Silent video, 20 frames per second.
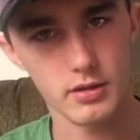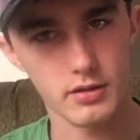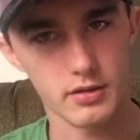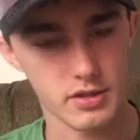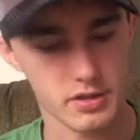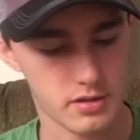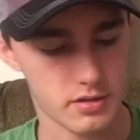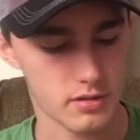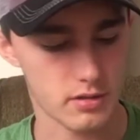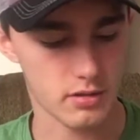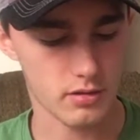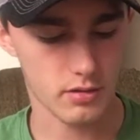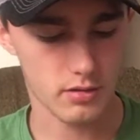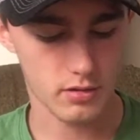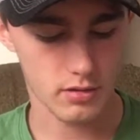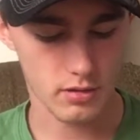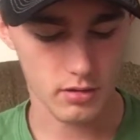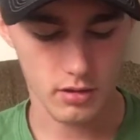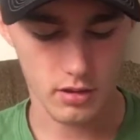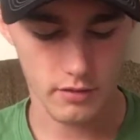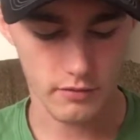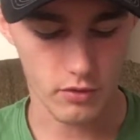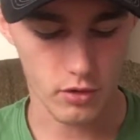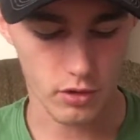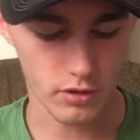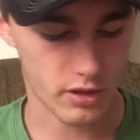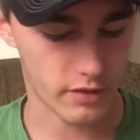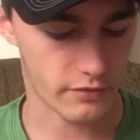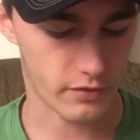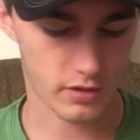and just of
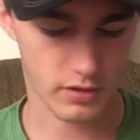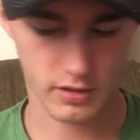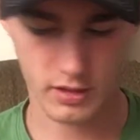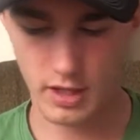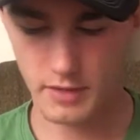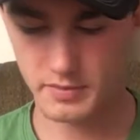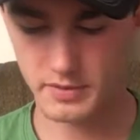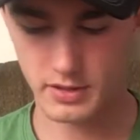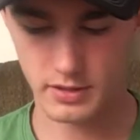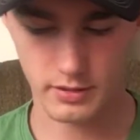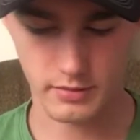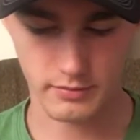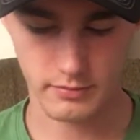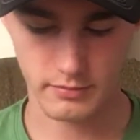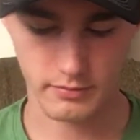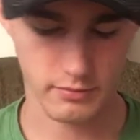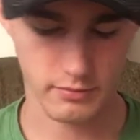all different types of